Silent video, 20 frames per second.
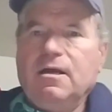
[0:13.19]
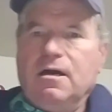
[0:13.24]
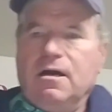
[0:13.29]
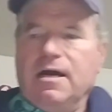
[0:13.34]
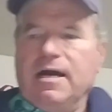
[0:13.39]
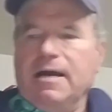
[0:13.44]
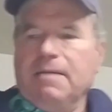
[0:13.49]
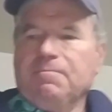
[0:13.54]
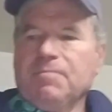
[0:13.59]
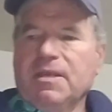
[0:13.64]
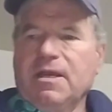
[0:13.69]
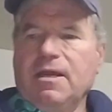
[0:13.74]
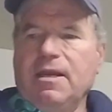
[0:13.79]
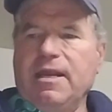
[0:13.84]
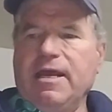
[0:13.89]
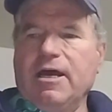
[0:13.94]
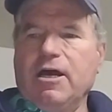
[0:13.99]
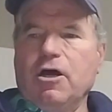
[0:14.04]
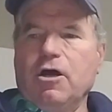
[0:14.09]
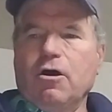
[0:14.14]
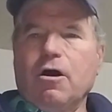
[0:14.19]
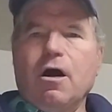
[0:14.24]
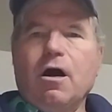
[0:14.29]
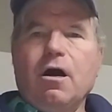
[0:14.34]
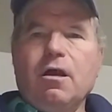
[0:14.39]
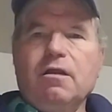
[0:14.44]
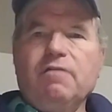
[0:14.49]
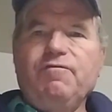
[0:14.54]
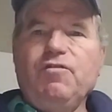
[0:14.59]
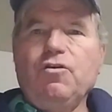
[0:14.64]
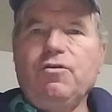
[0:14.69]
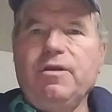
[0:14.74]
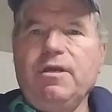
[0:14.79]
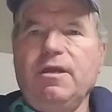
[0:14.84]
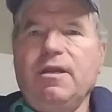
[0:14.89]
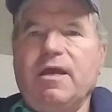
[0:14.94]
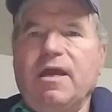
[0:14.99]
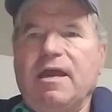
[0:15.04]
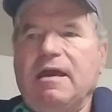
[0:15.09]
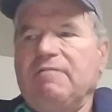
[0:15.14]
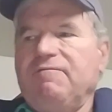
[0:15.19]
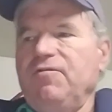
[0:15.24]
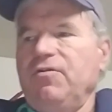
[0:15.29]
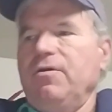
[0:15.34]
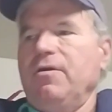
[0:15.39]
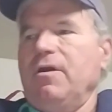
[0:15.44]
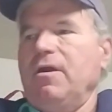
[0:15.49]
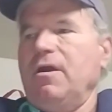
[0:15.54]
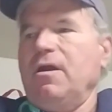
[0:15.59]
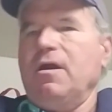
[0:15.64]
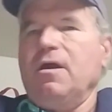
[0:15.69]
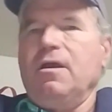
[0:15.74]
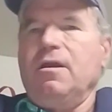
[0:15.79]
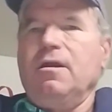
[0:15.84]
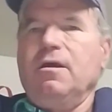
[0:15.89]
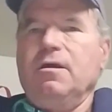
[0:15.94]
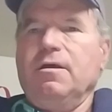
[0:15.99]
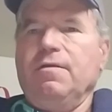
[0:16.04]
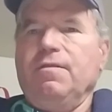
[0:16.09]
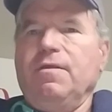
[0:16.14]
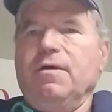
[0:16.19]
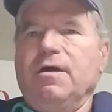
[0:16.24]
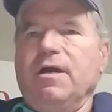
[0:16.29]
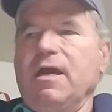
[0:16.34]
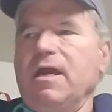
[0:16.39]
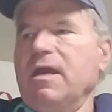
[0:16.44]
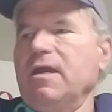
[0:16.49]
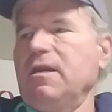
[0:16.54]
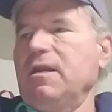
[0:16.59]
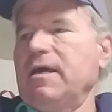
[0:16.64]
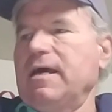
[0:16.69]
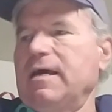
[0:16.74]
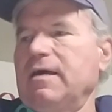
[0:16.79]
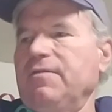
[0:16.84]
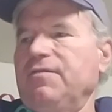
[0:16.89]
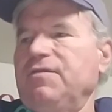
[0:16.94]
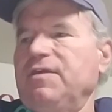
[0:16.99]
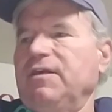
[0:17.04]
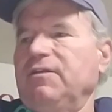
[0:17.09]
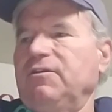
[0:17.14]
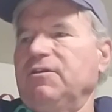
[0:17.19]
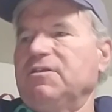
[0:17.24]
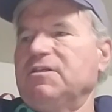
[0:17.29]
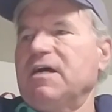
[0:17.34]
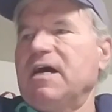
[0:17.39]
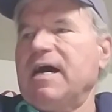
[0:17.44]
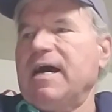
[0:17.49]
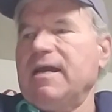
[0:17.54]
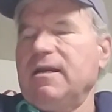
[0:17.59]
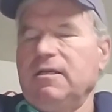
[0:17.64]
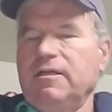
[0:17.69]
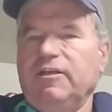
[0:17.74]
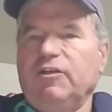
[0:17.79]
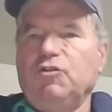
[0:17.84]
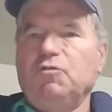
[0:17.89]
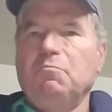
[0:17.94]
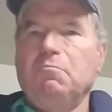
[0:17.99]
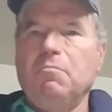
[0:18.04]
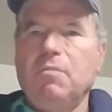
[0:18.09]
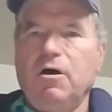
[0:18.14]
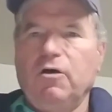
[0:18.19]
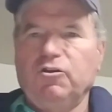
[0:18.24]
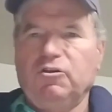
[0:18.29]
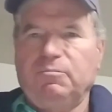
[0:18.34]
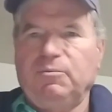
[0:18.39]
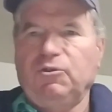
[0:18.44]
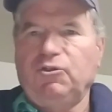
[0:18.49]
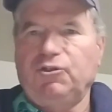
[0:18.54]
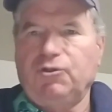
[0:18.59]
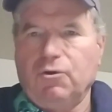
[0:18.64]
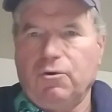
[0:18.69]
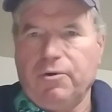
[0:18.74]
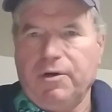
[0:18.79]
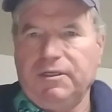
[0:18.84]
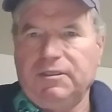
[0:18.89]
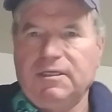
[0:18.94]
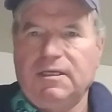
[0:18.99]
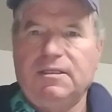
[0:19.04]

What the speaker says: All right, now all of you need to have in your hand the handout that the title is multiple choice.